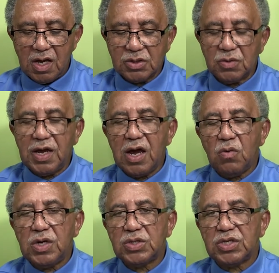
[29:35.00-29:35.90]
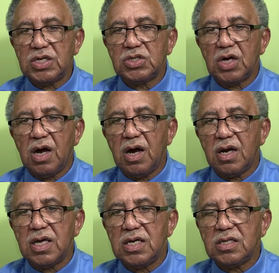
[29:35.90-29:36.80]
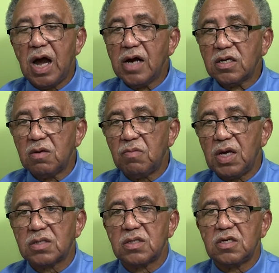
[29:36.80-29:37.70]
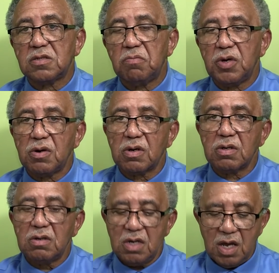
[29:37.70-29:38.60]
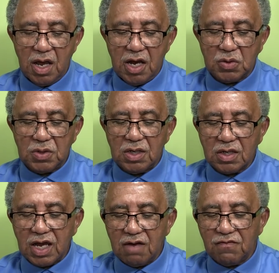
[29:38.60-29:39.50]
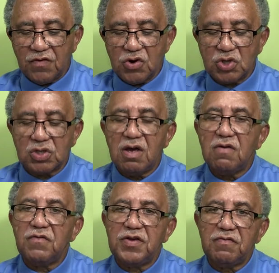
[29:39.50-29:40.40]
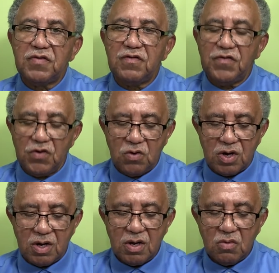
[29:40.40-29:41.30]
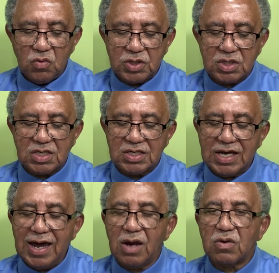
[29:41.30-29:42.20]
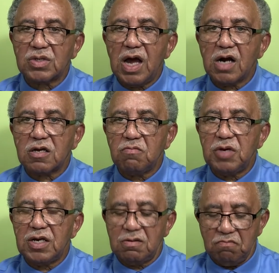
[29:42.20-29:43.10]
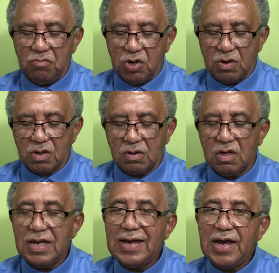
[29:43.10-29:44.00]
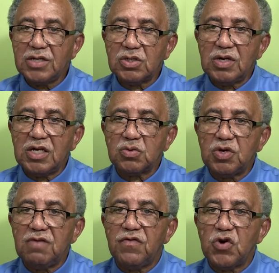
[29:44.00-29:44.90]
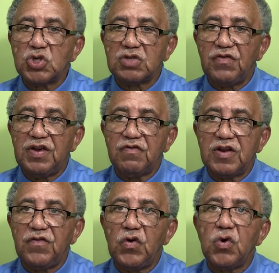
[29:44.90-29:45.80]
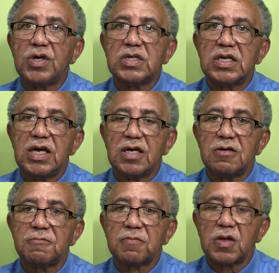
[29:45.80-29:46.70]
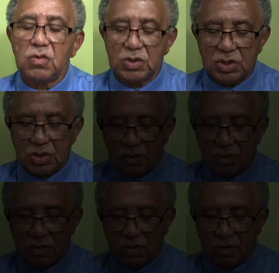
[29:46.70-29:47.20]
And so now we see John, he documents this miracle as we look at verse 54, which is entitled Documented Miracle. And so let's read verse 54 together, which is